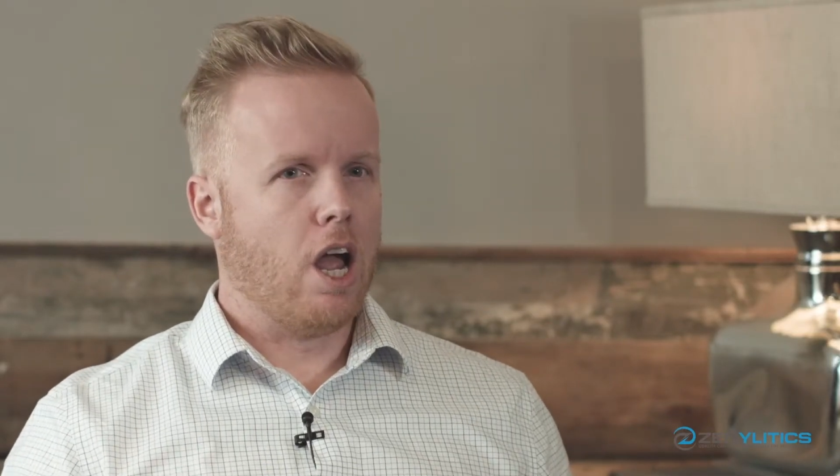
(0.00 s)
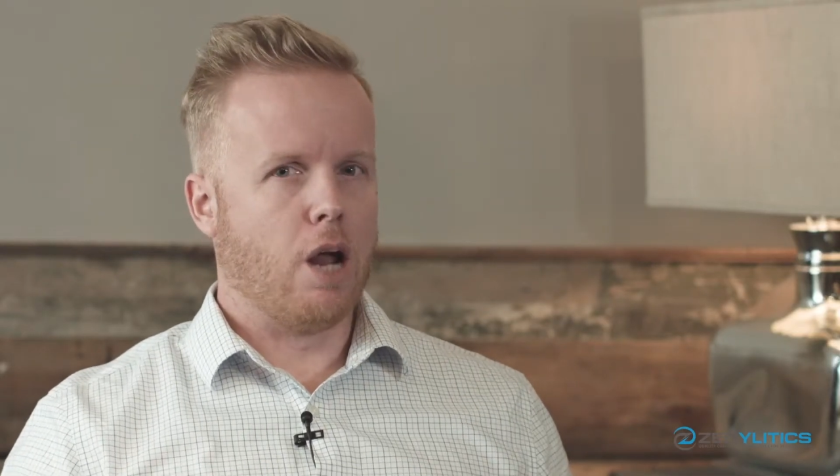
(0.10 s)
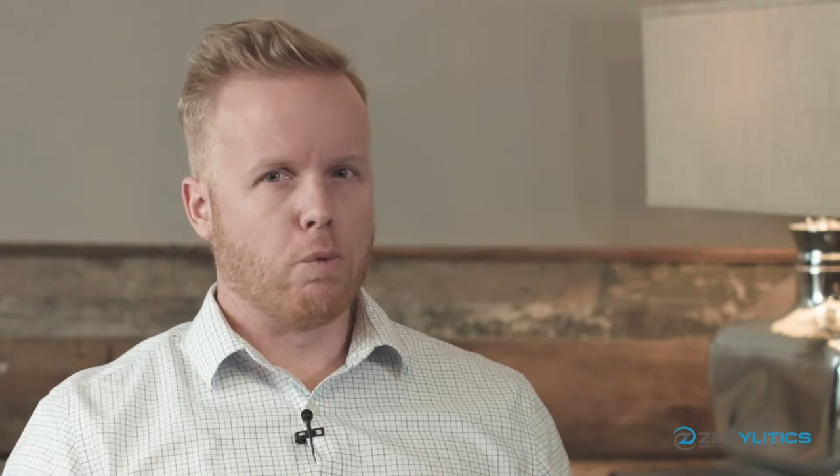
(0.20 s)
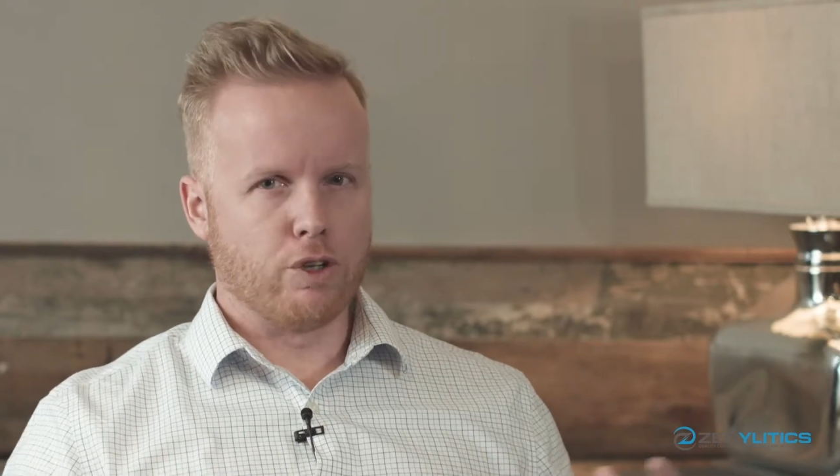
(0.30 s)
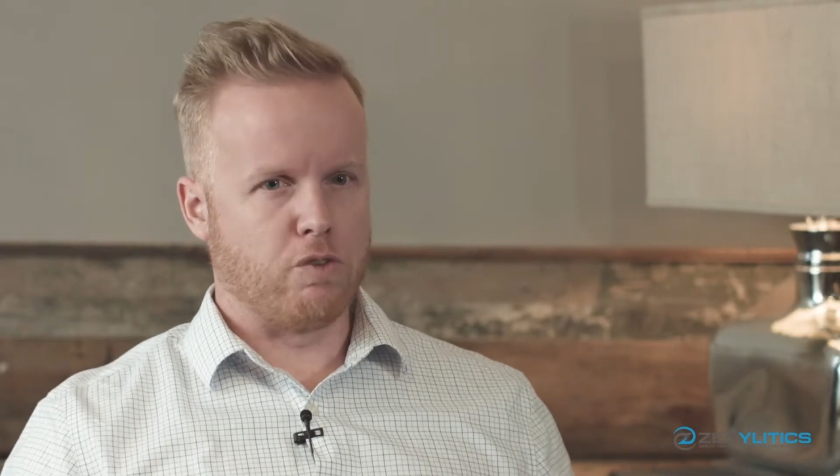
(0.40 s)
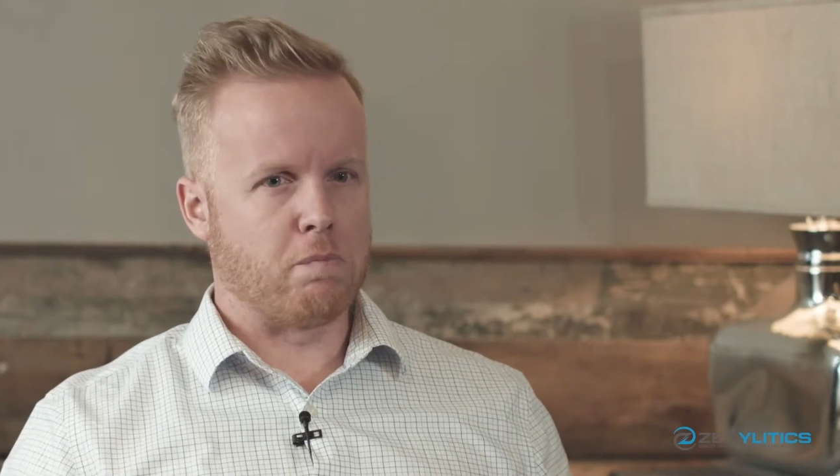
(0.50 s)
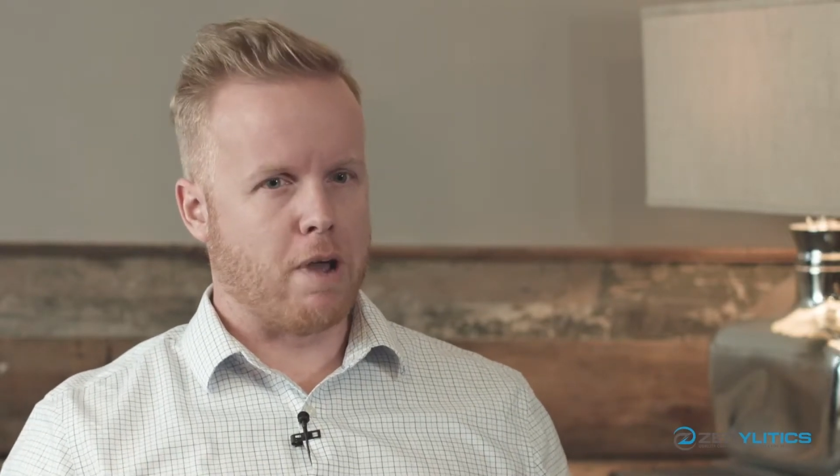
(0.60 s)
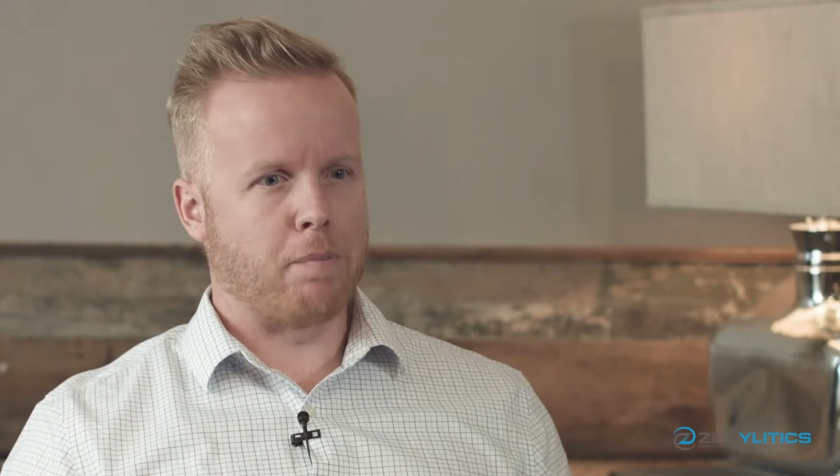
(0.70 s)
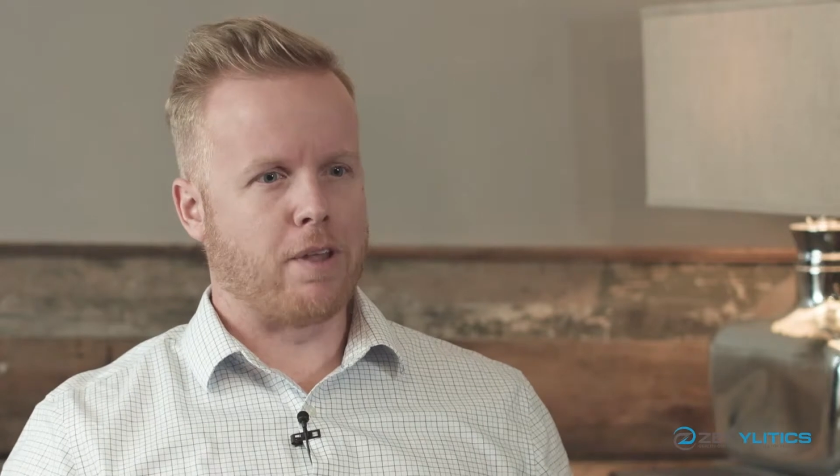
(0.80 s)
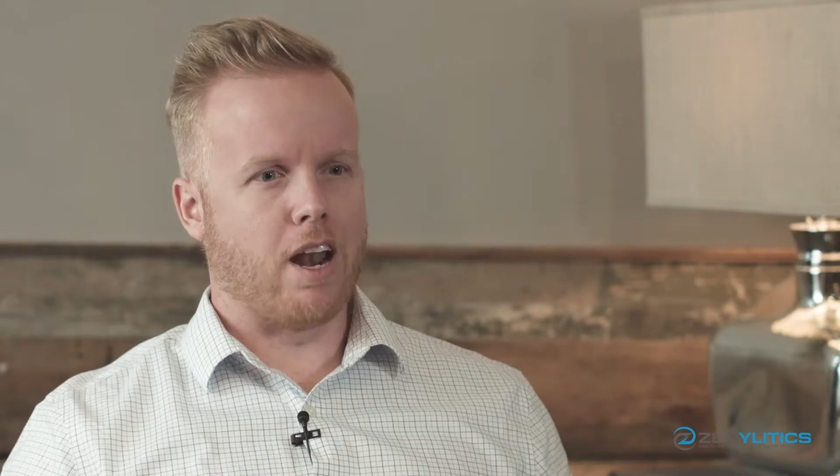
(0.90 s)
And once we've
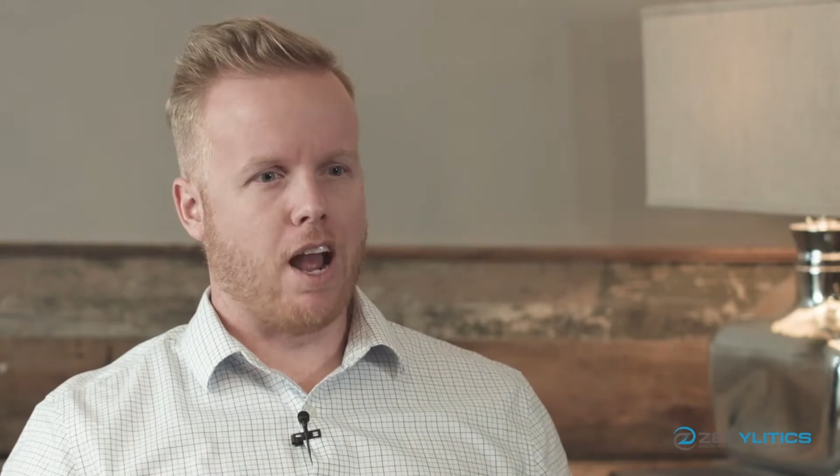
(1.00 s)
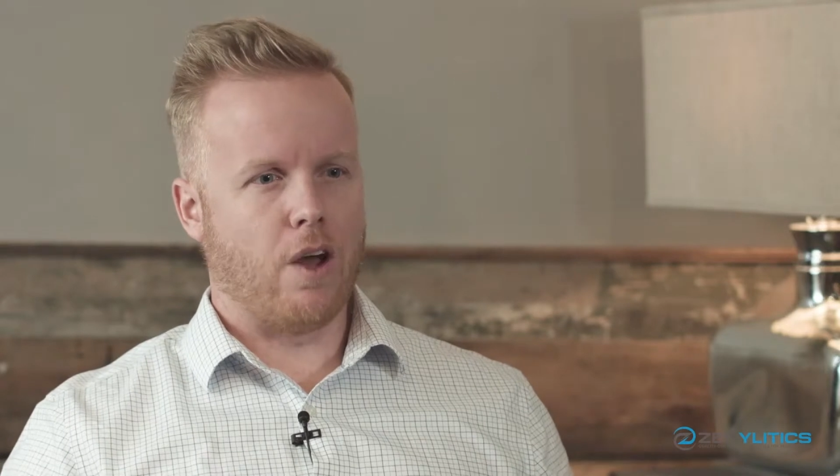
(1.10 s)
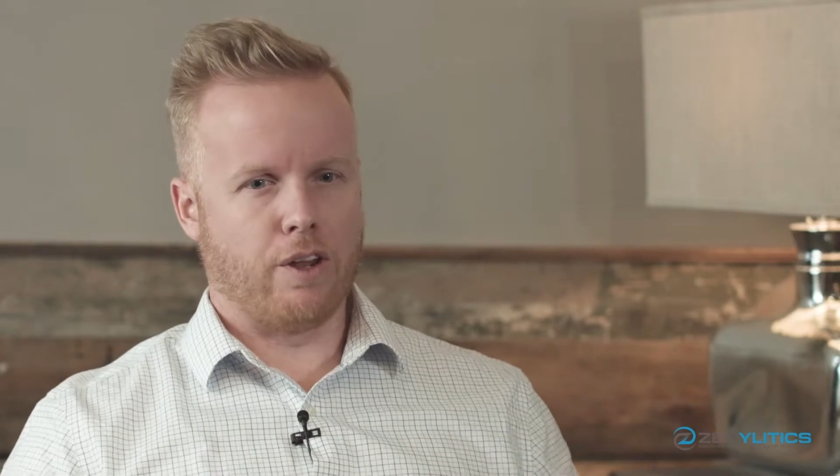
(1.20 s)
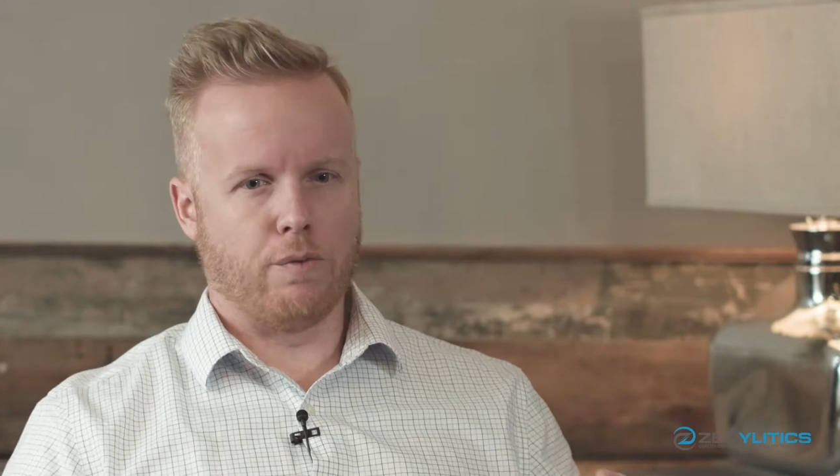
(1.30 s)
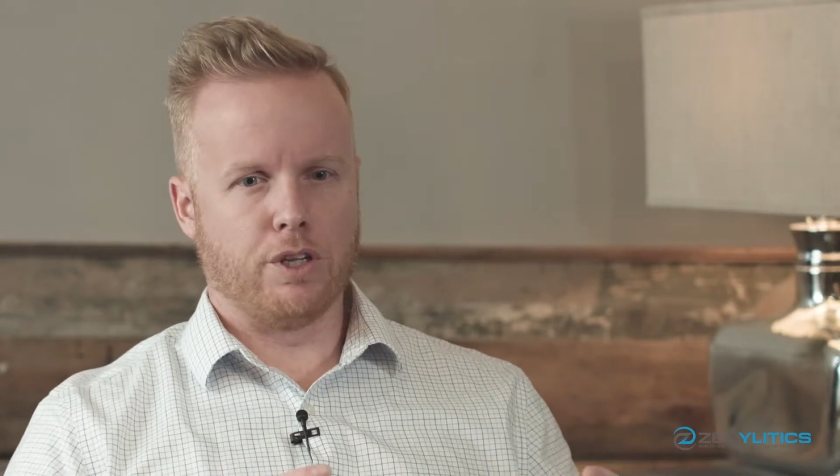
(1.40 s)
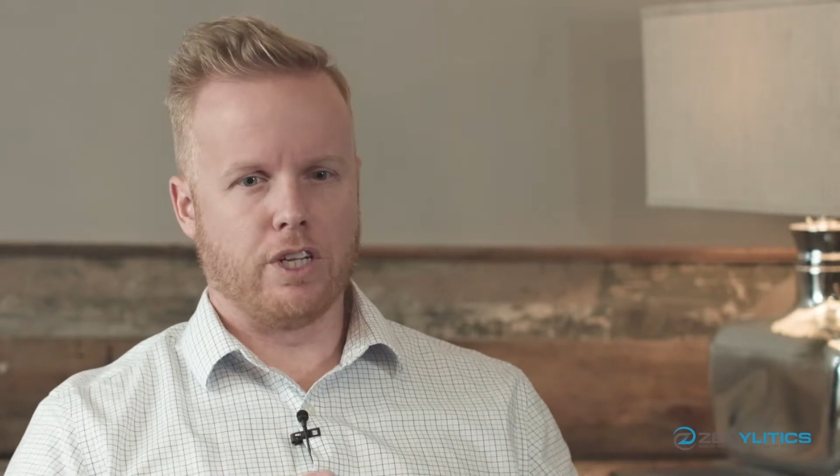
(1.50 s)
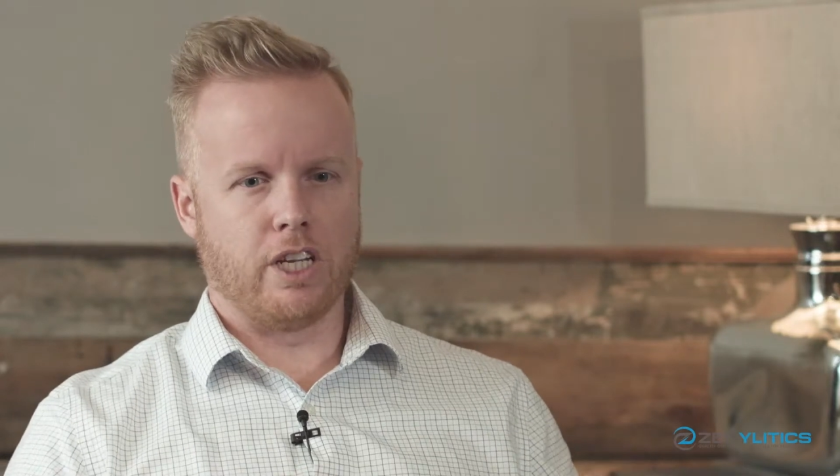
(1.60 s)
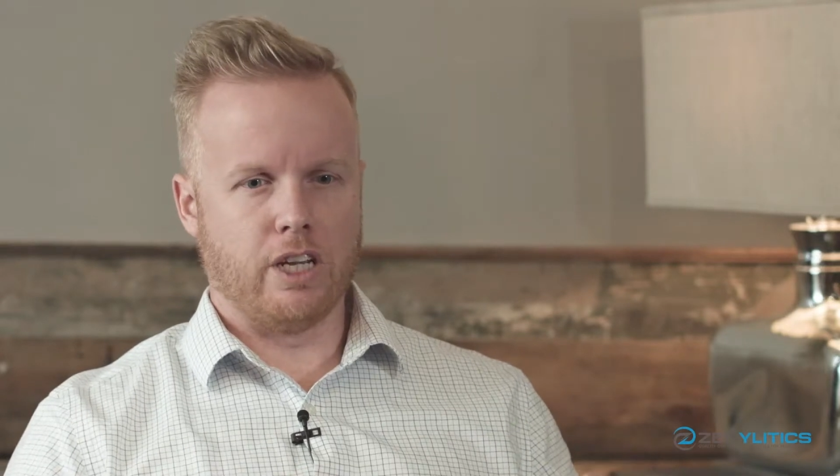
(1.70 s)
mapped that out, that really